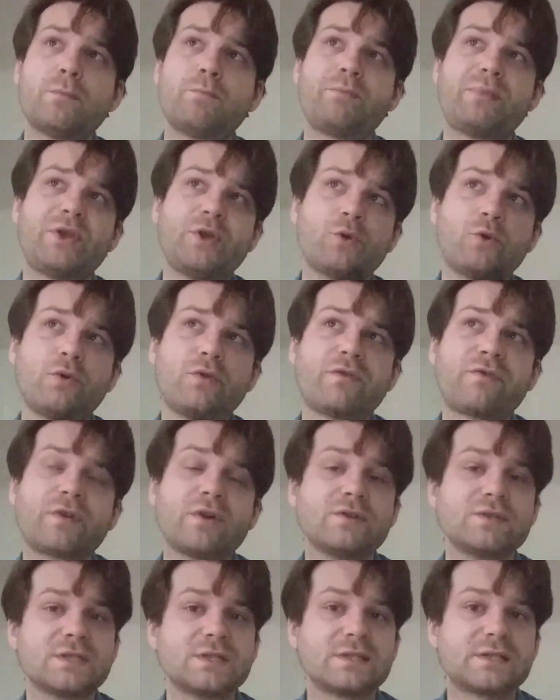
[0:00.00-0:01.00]
pure
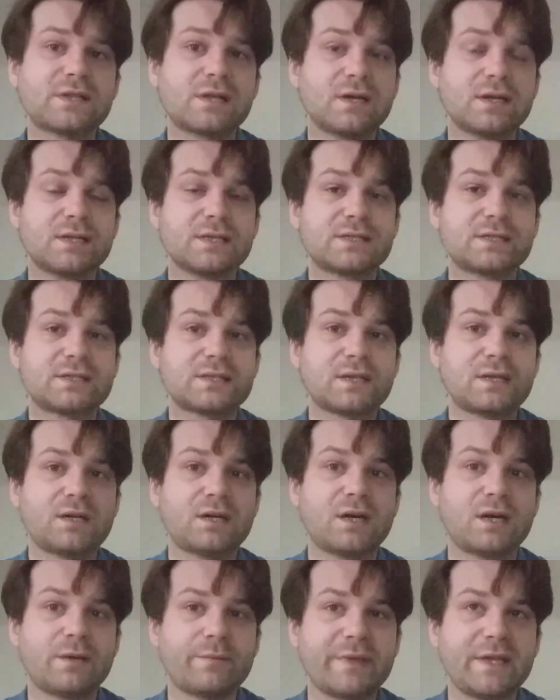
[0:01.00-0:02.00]
Frozen Stars
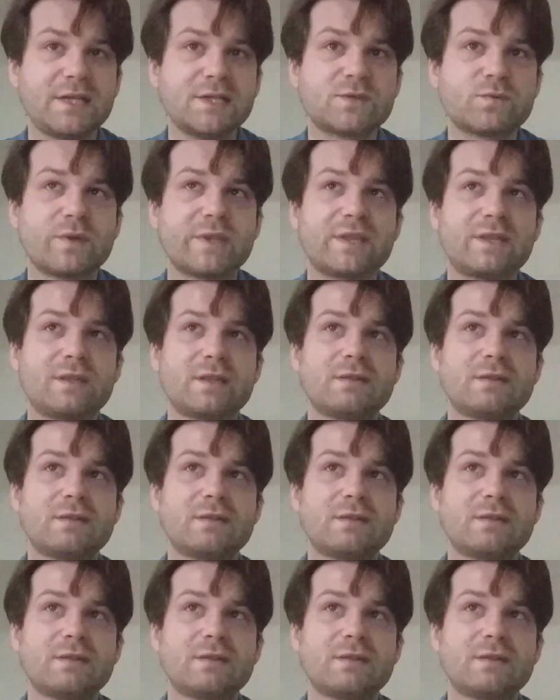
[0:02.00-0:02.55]
armies with